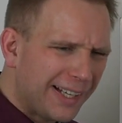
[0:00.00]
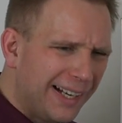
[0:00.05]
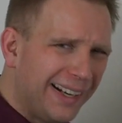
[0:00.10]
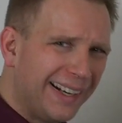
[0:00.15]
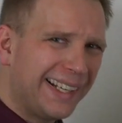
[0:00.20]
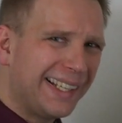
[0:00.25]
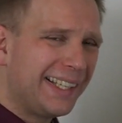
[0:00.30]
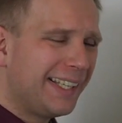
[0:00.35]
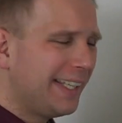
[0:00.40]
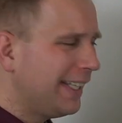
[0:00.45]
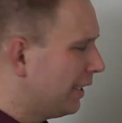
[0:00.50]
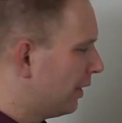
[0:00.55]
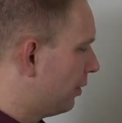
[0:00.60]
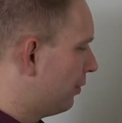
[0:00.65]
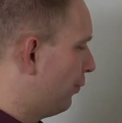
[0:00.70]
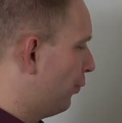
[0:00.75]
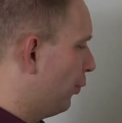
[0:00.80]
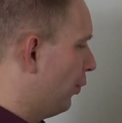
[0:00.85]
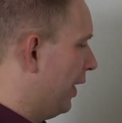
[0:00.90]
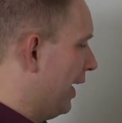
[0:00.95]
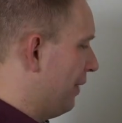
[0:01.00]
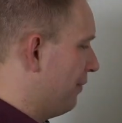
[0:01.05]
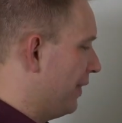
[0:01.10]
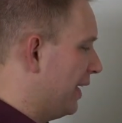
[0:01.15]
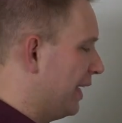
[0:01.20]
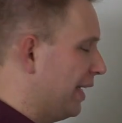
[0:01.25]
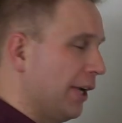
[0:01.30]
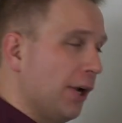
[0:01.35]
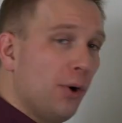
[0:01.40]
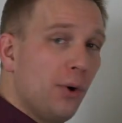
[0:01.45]
Ideal for a
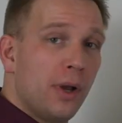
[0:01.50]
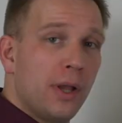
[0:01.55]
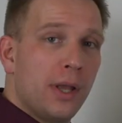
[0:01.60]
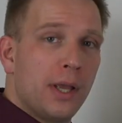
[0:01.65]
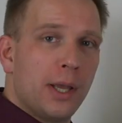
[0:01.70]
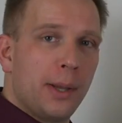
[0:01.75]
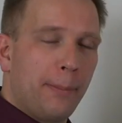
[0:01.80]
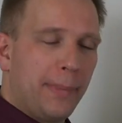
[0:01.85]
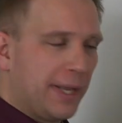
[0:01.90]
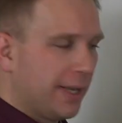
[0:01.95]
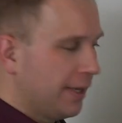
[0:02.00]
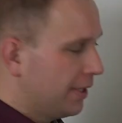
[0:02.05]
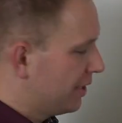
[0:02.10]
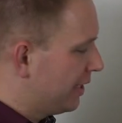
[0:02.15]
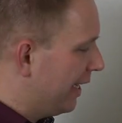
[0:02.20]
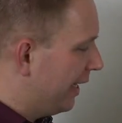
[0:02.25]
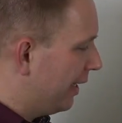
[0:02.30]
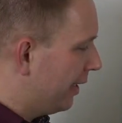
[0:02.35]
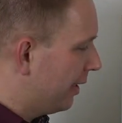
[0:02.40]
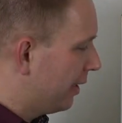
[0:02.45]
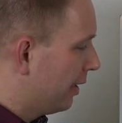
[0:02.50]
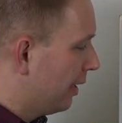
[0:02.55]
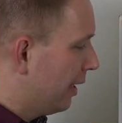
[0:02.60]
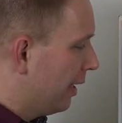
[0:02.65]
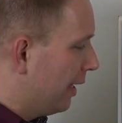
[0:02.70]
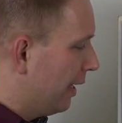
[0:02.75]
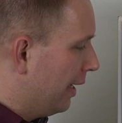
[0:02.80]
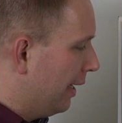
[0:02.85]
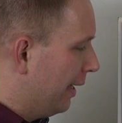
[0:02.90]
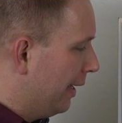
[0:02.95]
video because there
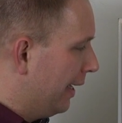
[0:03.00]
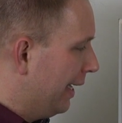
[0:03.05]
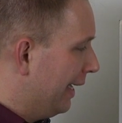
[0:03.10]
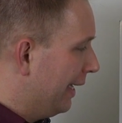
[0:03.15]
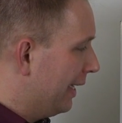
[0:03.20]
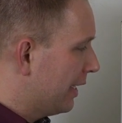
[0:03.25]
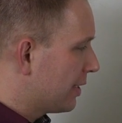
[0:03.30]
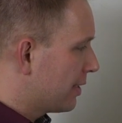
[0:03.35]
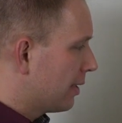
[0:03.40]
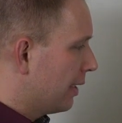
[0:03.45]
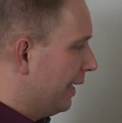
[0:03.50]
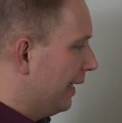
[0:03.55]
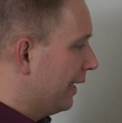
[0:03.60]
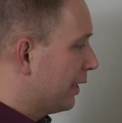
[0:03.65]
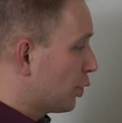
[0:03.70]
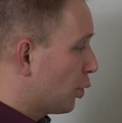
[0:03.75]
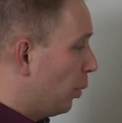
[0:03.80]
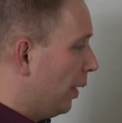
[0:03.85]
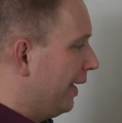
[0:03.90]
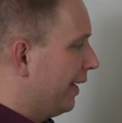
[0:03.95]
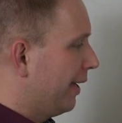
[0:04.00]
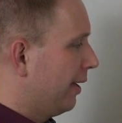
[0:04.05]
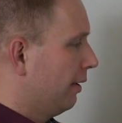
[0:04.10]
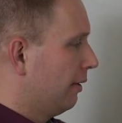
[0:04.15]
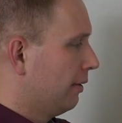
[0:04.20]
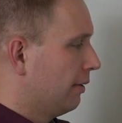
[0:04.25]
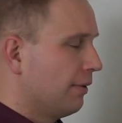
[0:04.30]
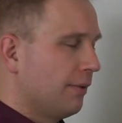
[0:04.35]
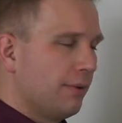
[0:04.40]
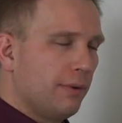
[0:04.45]
uh, it is it is quite
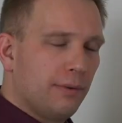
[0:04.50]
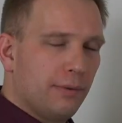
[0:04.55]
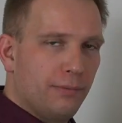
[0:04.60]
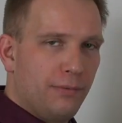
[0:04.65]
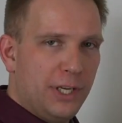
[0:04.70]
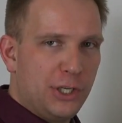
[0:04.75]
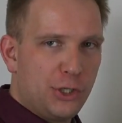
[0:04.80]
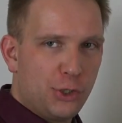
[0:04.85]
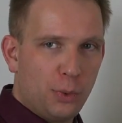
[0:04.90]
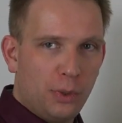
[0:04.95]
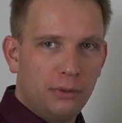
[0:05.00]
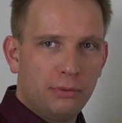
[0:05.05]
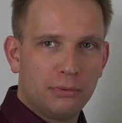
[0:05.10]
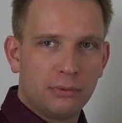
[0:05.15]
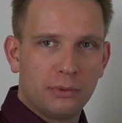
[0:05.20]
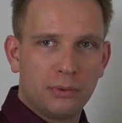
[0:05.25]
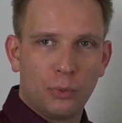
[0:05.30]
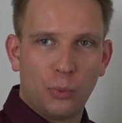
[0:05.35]
visual.